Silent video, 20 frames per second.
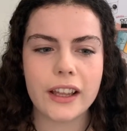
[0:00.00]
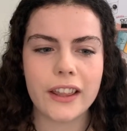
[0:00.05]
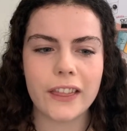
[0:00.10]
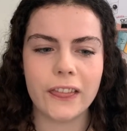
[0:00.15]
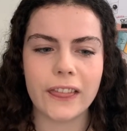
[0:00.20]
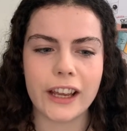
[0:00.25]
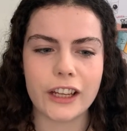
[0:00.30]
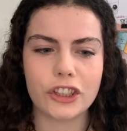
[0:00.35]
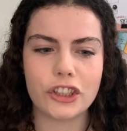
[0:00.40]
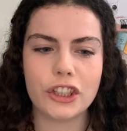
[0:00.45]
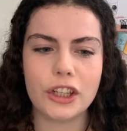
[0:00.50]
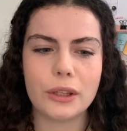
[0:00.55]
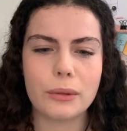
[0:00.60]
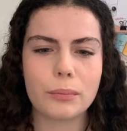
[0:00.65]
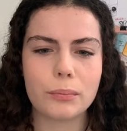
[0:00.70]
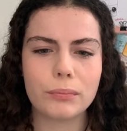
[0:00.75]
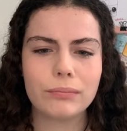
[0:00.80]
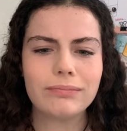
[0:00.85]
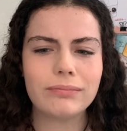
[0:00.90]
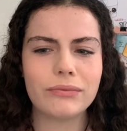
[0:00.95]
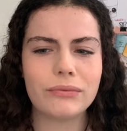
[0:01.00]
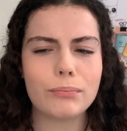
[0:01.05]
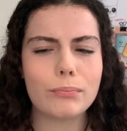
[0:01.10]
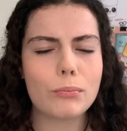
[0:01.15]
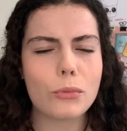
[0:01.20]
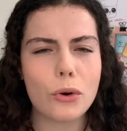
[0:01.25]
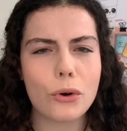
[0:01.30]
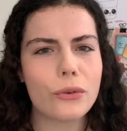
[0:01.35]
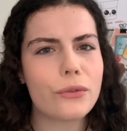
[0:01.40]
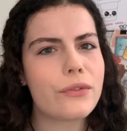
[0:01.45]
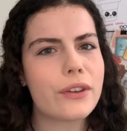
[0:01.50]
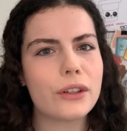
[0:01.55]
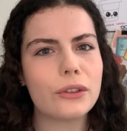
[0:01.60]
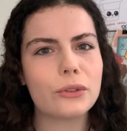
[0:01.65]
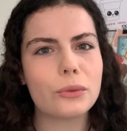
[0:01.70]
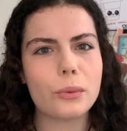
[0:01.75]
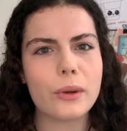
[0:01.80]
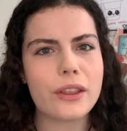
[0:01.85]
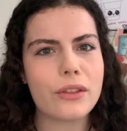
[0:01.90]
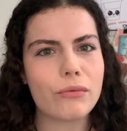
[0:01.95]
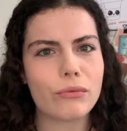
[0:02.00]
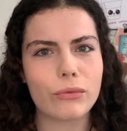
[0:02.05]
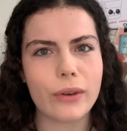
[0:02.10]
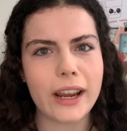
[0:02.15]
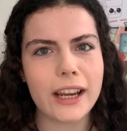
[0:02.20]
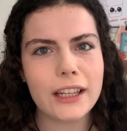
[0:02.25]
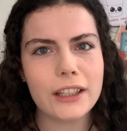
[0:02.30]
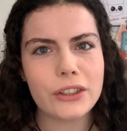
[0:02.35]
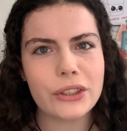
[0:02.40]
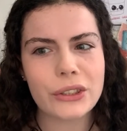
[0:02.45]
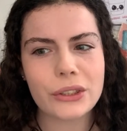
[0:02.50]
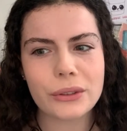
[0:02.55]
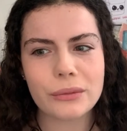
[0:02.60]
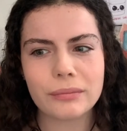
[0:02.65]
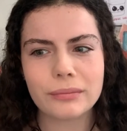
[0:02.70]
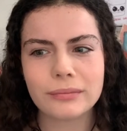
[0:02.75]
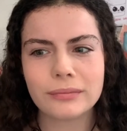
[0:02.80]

that she's more filled with rage,